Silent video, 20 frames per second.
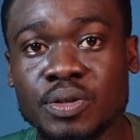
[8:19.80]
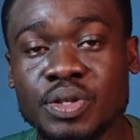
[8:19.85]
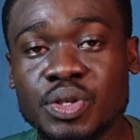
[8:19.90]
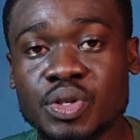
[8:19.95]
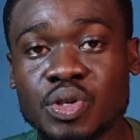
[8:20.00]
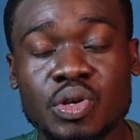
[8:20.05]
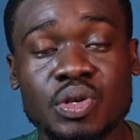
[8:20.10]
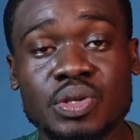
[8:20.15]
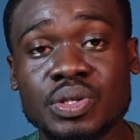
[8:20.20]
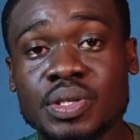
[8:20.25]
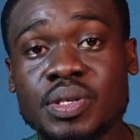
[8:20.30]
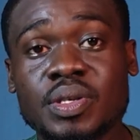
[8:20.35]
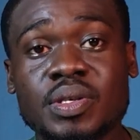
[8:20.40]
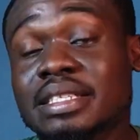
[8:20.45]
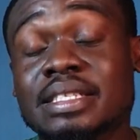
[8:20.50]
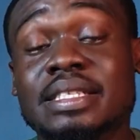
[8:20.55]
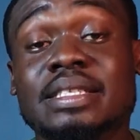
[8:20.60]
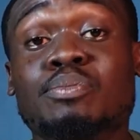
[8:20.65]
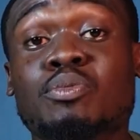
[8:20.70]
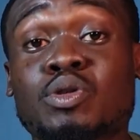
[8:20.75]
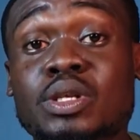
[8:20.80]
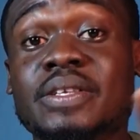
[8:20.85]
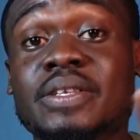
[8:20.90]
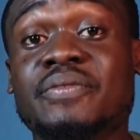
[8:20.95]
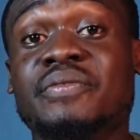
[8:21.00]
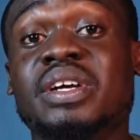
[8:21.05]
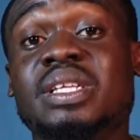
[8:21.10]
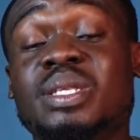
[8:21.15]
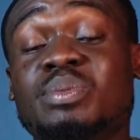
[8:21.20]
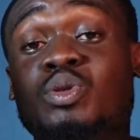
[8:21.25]
this course. It
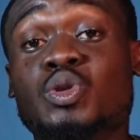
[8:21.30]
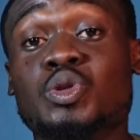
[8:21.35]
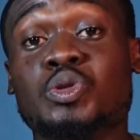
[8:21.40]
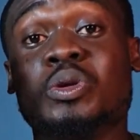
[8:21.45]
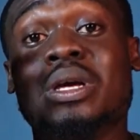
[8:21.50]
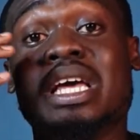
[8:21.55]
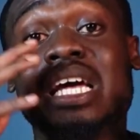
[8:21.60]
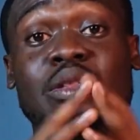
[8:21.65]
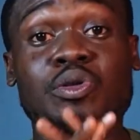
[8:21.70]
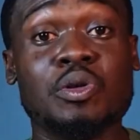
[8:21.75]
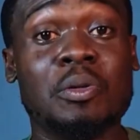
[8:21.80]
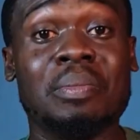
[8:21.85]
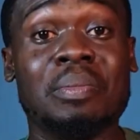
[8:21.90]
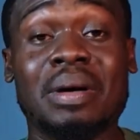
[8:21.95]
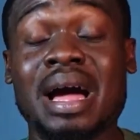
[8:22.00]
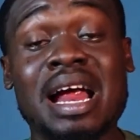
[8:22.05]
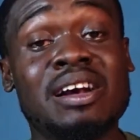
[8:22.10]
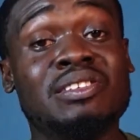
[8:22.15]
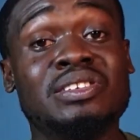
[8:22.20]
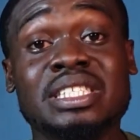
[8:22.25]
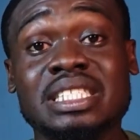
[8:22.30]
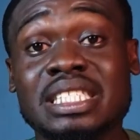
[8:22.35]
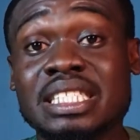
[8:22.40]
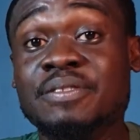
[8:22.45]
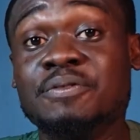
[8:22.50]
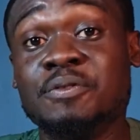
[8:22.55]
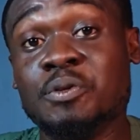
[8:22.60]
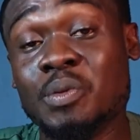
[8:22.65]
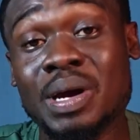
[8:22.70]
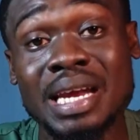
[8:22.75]
motivates me to get up and read
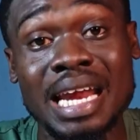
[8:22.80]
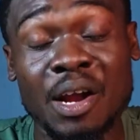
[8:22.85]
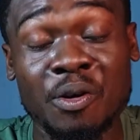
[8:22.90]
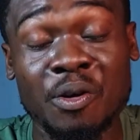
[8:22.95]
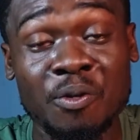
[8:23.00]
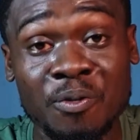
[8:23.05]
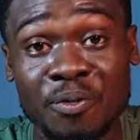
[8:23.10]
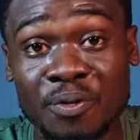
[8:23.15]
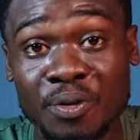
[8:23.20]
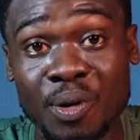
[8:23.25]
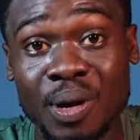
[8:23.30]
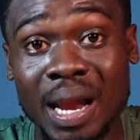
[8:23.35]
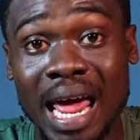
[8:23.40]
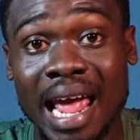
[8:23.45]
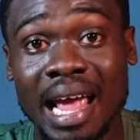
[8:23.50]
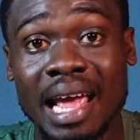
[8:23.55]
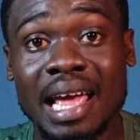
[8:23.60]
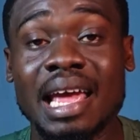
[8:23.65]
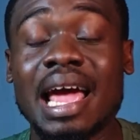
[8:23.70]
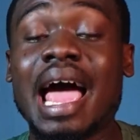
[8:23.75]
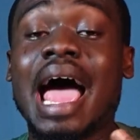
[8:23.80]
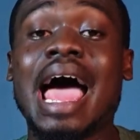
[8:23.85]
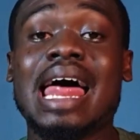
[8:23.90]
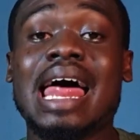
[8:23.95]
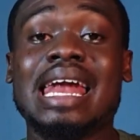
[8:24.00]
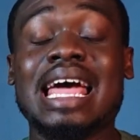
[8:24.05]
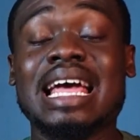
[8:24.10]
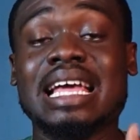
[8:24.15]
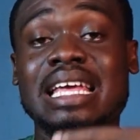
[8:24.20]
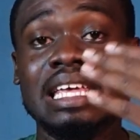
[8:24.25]
even when I don't feel like,
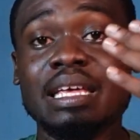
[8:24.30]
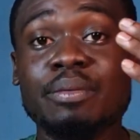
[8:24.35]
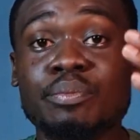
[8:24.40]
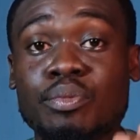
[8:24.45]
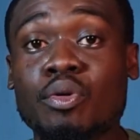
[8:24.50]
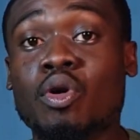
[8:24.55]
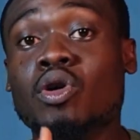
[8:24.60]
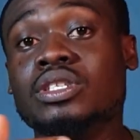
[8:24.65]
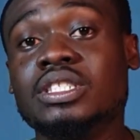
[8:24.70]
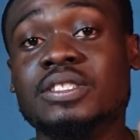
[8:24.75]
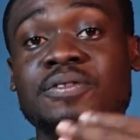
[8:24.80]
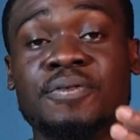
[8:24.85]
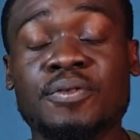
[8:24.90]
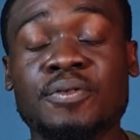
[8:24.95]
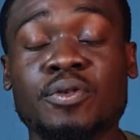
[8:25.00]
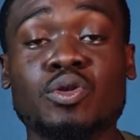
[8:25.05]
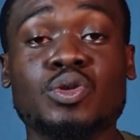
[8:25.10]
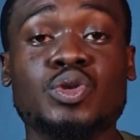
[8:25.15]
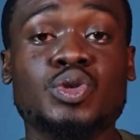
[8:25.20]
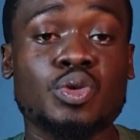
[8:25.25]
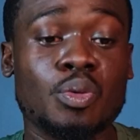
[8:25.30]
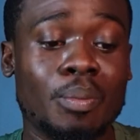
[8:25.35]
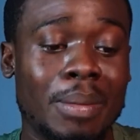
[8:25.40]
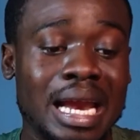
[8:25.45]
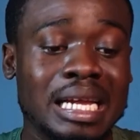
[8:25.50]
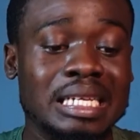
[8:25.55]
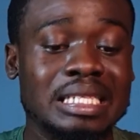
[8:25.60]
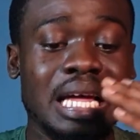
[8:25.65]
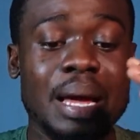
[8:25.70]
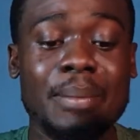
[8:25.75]
and I keep on the flow. So by
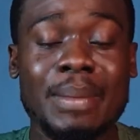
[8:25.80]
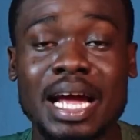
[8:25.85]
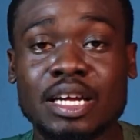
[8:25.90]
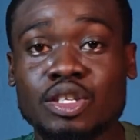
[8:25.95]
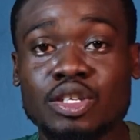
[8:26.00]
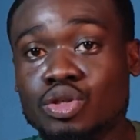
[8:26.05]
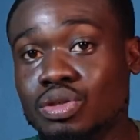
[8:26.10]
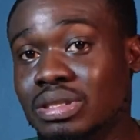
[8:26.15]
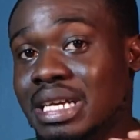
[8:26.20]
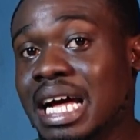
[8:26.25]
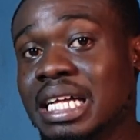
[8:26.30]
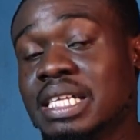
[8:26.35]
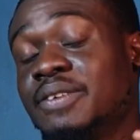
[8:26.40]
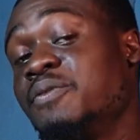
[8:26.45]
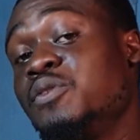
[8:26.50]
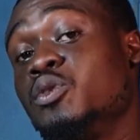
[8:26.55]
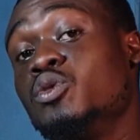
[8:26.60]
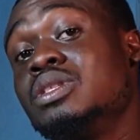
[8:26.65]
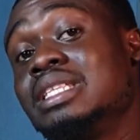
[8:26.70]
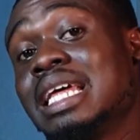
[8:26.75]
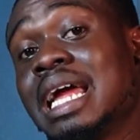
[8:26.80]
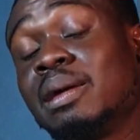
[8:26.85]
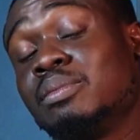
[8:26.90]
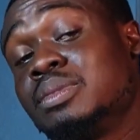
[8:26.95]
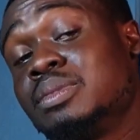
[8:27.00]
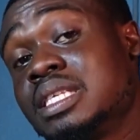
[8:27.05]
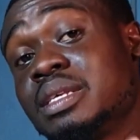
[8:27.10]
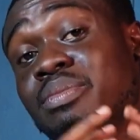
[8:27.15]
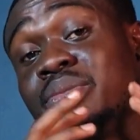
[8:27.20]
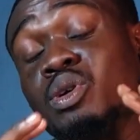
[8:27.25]
the time I do that few
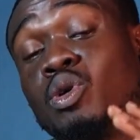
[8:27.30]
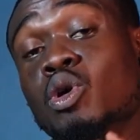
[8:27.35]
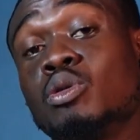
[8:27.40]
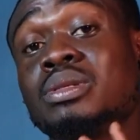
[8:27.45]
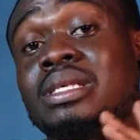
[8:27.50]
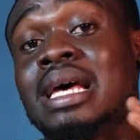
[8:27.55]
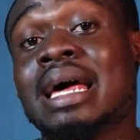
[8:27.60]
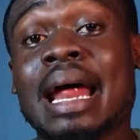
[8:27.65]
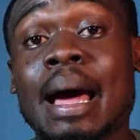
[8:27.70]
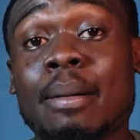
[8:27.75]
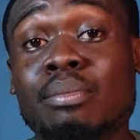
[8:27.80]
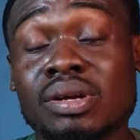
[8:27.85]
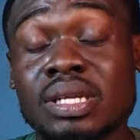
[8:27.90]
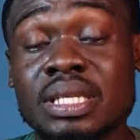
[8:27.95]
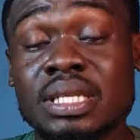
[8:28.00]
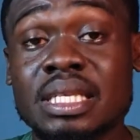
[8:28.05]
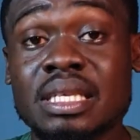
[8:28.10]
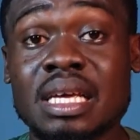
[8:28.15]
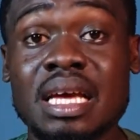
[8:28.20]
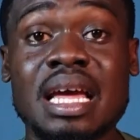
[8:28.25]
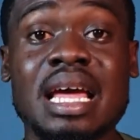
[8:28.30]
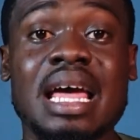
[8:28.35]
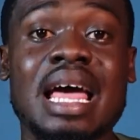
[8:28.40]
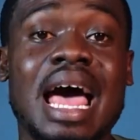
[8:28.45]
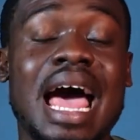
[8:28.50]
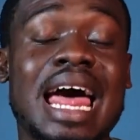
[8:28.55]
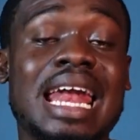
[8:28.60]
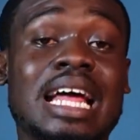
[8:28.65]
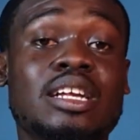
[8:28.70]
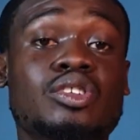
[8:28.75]
times, it becomes an habit,
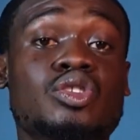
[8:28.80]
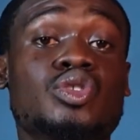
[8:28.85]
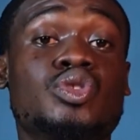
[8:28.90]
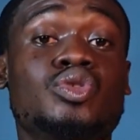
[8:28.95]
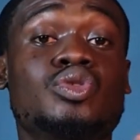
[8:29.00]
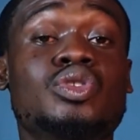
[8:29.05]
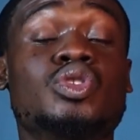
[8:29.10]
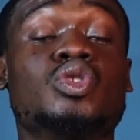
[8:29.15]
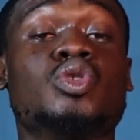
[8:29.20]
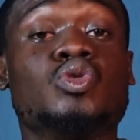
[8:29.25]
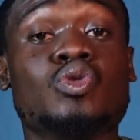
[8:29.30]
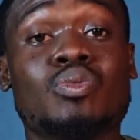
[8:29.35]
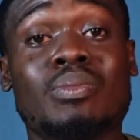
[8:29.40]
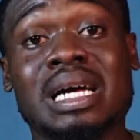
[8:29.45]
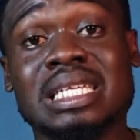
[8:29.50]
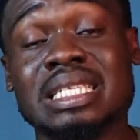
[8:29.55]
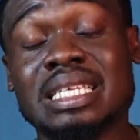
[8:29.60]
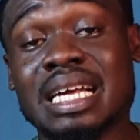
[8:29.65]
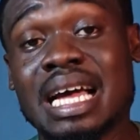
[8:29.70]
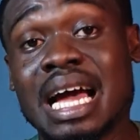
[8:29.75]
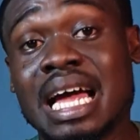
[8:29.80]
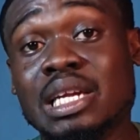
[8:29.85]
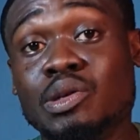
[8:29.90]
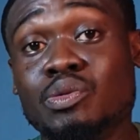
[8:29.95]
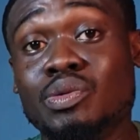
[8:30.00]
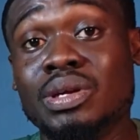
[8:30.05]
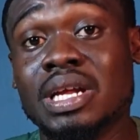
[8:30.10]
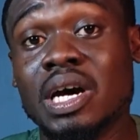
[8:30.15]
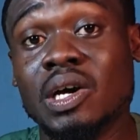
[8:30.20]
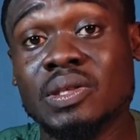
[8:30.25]
and I just do it automatically
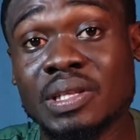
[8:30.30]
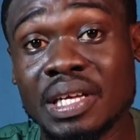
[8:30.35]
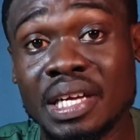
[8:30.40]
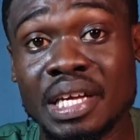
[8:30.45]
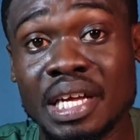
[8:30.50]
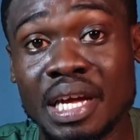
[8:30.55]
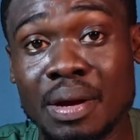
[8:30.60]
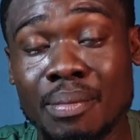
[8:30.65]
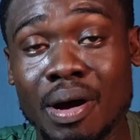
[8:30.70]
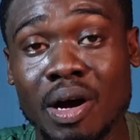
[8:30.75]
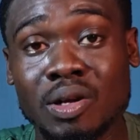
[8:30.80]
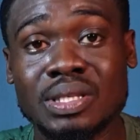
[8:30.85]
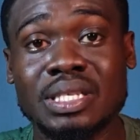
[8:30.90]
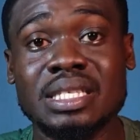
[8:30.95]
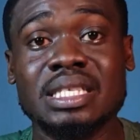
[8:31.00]
without thinking about